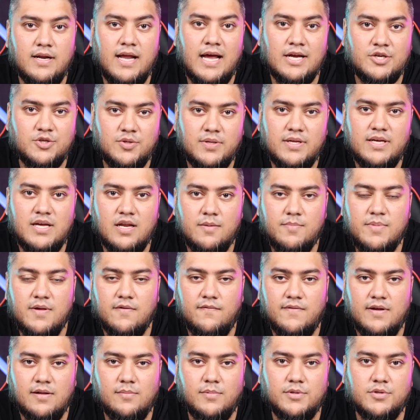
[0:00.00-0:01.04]
actually going to be
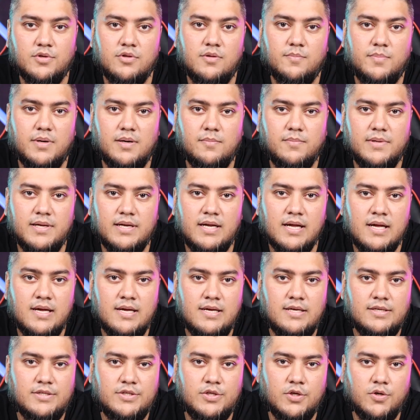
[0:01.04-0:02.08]
available to the public.
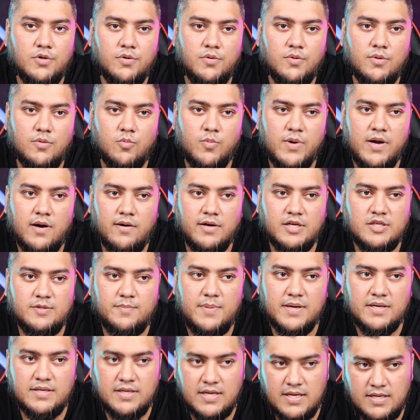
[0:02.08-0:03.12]
So we are
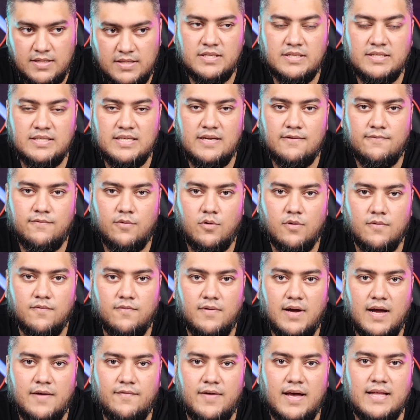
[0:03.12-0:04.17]
expecting the Z Fold
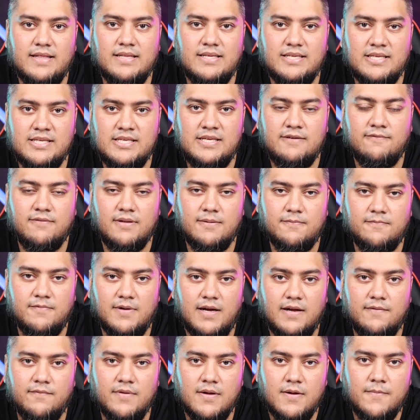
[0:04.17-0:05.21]
5 and the Z Flip
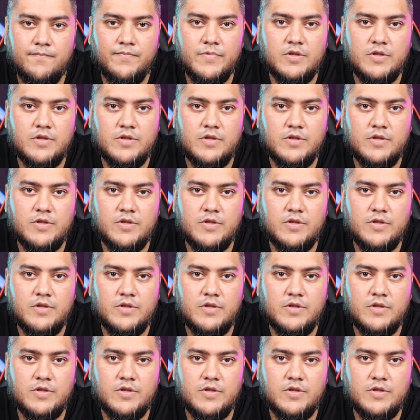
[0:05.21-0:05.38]
5